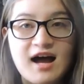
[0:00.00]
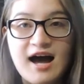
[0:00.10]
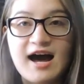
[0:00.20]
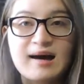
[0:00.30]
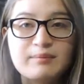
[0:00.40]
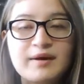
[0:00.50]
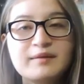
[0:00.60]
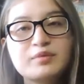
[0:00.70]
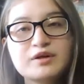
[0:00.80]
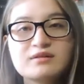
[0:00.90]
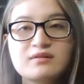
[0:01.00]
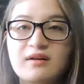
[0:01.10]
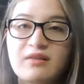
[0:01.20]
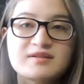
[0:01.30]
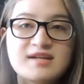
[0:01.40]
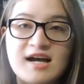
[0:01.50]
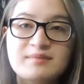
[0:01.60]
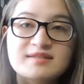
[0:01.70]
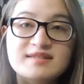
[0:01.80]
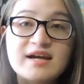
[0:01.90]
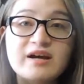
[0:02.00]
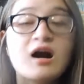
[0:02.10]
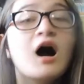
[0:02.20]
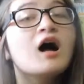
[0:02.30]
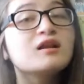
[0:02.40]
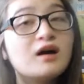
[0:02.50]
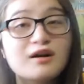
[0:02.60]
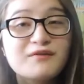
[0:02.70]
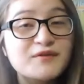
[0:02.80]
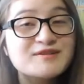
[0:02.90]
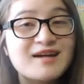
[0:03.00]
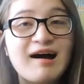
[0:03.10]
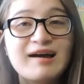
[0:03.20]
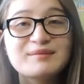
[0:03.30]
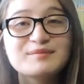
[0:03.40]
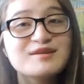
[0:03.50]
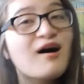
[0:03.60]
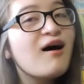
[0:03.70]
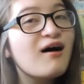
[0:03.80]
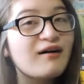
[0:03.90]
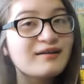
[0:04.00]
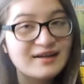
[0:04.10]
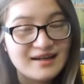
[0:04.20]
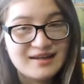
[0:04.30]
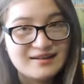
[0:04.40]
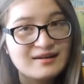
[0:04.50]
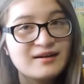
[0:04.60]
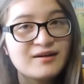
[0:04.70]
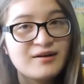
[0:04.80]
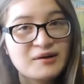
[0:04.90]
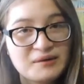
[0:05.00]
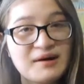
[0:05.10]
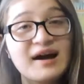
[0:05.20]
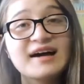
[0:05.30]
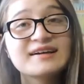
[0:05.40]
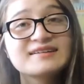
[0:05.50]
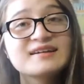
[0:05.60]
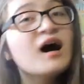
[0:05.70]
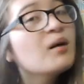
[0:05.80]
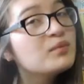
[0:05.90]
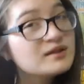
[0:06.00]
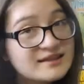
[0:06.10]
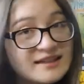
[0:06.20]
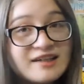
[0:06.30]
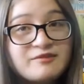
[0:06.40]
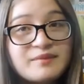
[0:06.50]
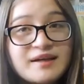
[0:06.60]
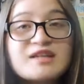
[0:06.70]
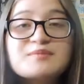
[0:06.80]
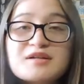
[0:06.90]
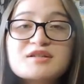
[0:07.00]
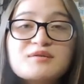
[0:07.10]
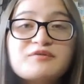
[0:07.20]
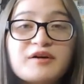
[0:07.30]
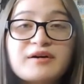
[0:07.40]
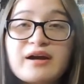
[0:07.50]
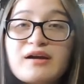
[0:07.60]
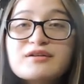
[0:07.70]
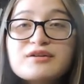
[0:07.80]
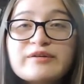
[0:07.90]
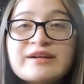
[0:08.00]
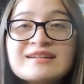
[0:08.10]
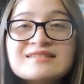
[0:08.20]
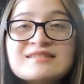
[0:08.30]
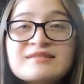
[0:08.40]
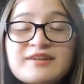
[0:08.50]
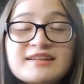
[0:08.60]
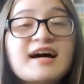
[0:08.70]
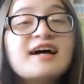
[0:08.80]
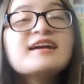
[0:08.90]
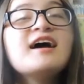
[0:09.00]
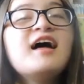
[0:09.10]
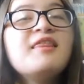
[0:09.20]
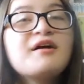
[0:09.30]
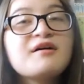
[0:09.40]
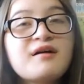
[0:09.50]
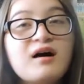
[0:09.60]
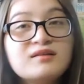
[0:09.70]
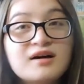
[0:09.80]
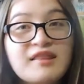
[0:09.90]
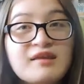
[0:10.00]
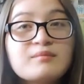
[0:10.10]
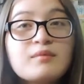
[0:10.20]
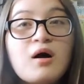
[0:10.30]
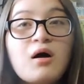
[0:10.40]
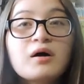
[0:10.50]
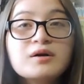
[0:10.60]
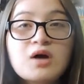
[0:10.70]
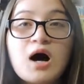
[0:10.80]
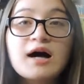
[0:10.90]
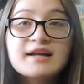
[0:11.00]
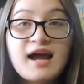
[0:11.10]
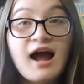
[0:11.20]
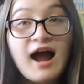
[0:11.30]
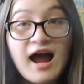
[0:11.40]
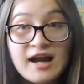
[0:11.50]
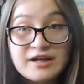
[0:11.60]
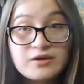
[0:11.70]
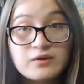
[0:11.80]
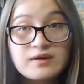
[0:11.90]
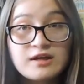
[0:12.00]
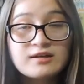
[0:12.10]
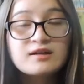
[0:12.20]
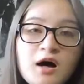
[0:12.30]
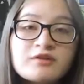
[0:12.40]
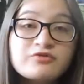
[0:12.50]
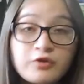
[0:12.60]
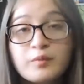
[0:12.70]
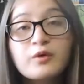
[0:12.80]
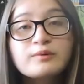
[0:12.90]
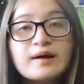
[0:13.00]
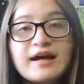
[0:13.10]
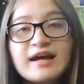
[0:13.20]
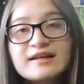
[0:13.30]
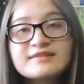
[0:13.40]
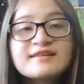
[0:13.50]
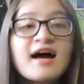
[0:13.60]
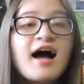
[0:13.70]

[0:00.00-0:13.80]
app and puts a lot of the times there, a lot of those times are incorrect. Believe me, especially for character greetings and stuff like that, a lot of them are not accurate. But for parades,